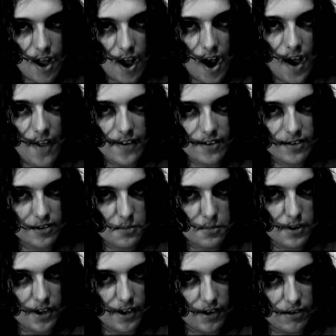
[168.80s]
Other
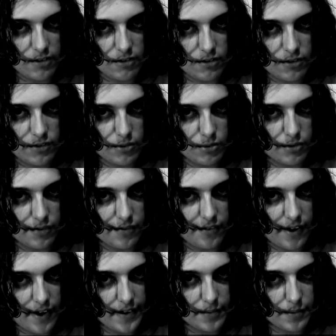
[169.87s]
similar issues you will
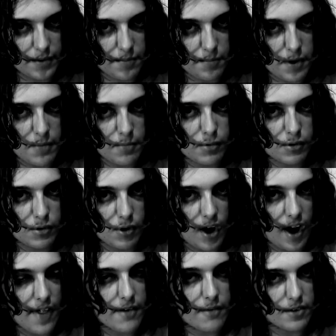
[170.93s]
find with people who
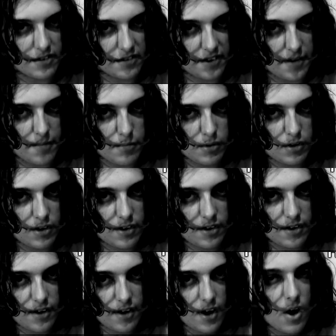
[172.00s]
either resemble
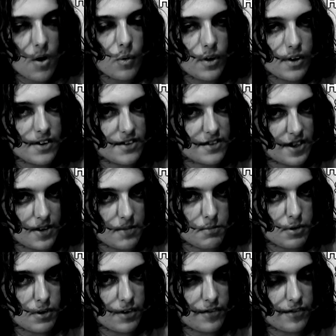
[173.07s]
her, wear the same
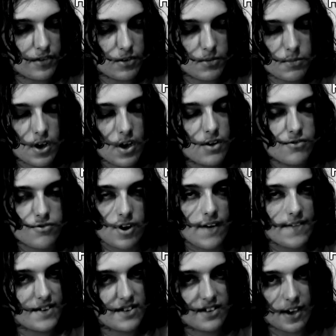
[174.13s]
perfume,
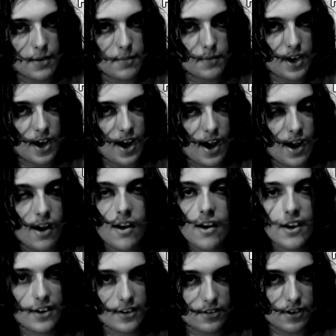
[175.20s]
drive the same car,
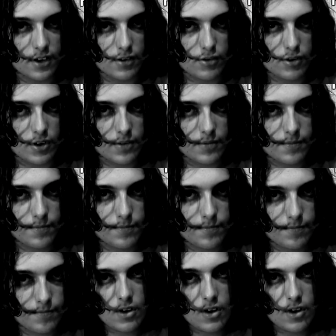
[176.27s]
etc.
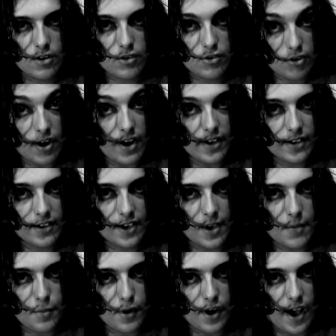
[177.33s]
Try and
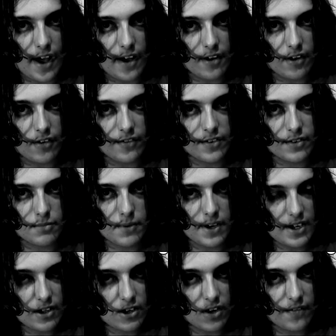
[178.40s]
keep her out of as
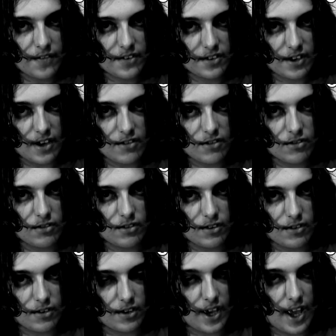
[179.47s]
many conversations as
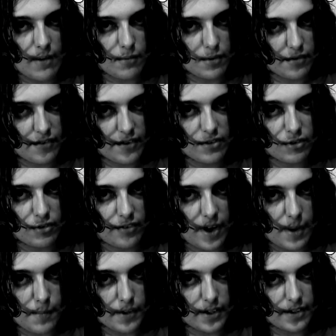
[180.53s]
you can with friends or
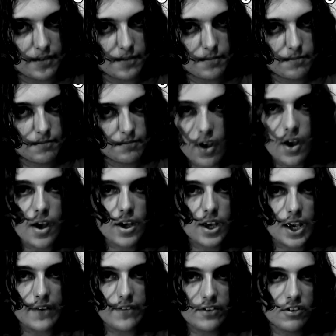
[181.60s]
family.
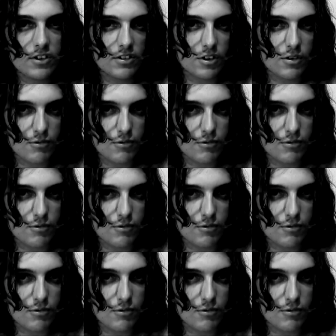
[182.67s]
Even just a